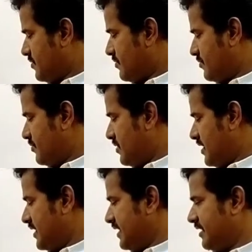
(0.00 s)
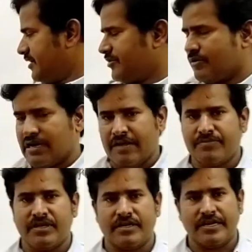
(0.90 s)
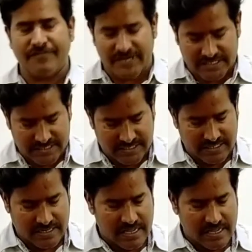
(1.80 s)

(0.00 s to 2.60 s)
So do not agree to climb that inverter.